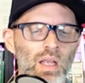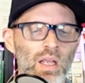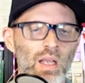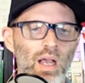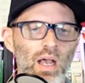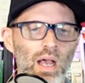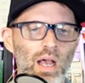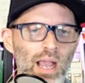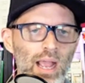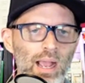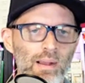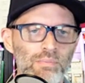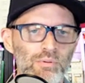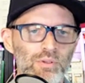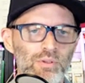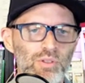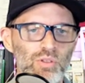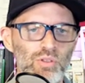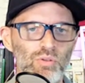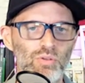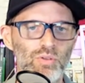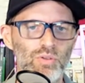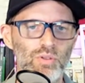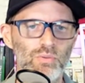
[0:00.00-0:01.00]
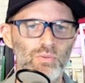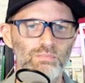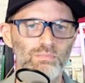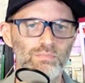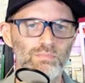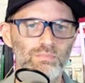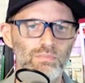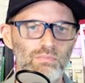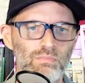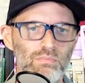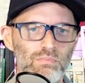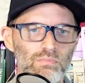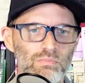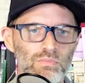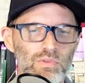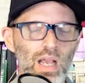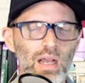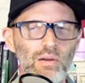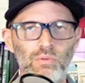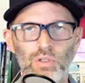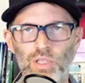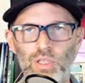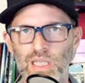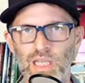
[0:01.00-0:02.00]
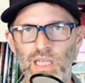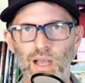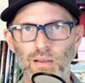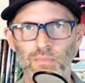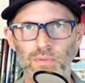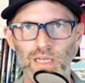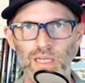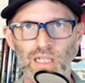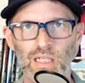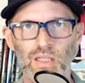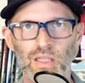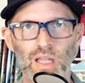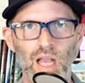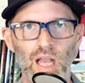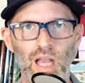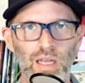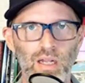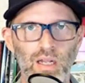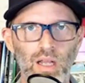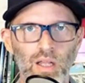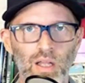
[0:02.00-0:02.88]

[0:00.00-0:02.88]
Uh, Apple and Google not really commenting a lot,